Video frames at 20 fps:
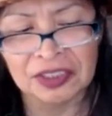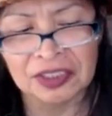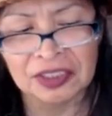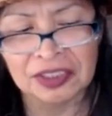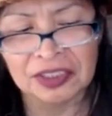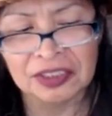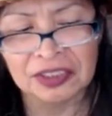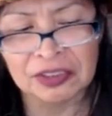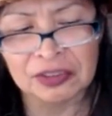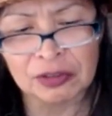
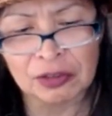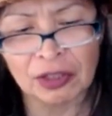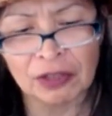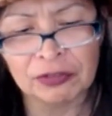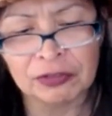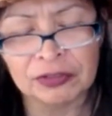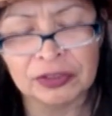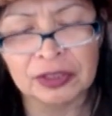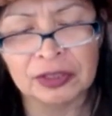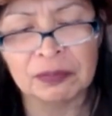there's
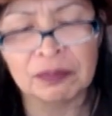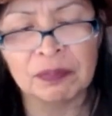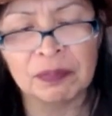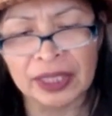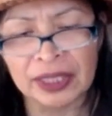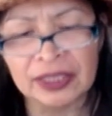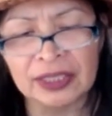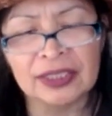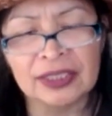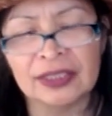often
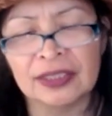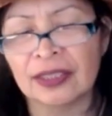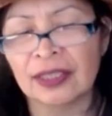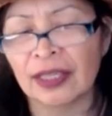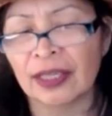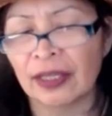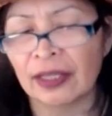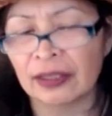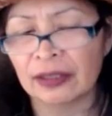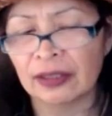embedded in
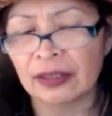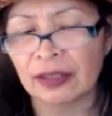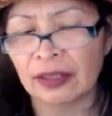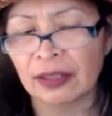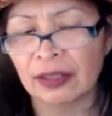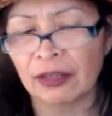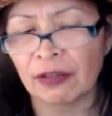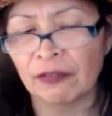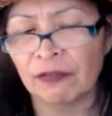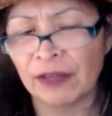that
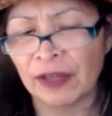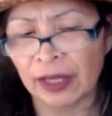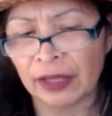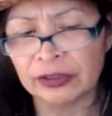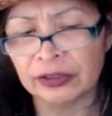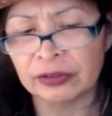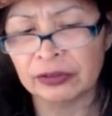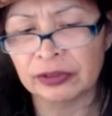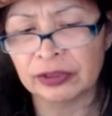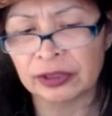a
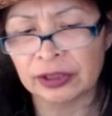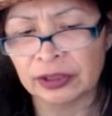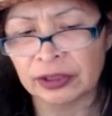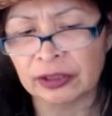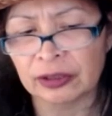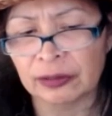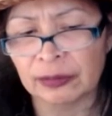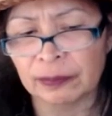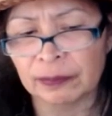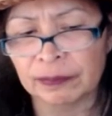value
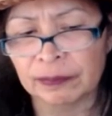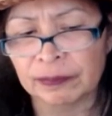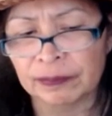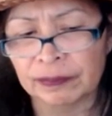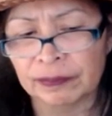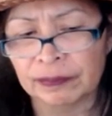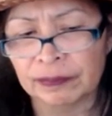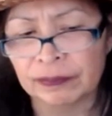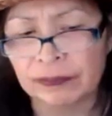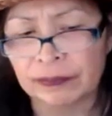system
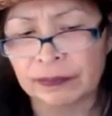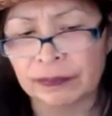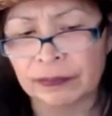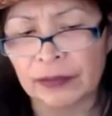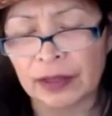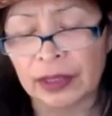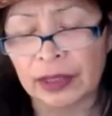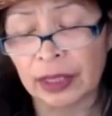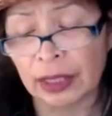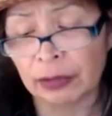
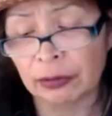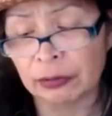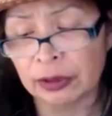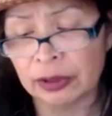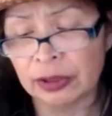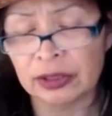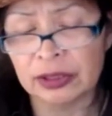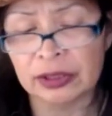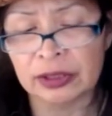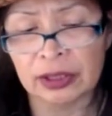that
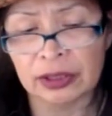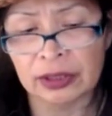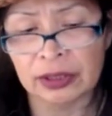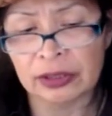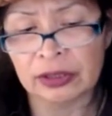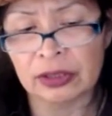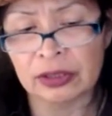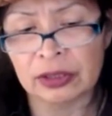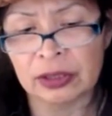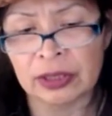really is
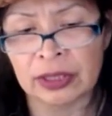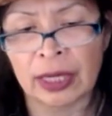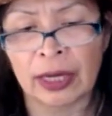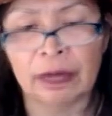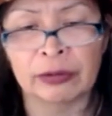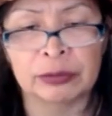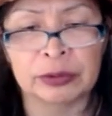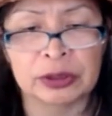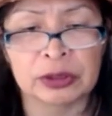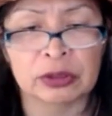connected to
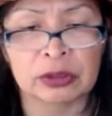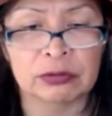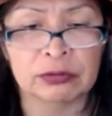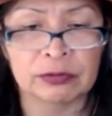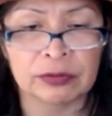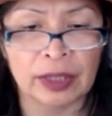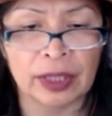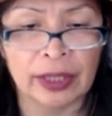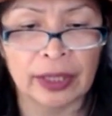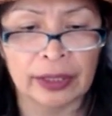how we
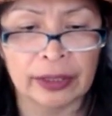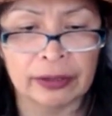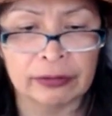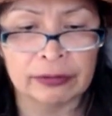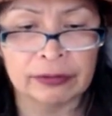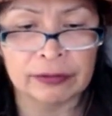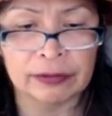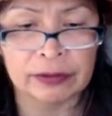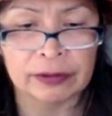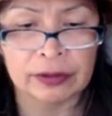survive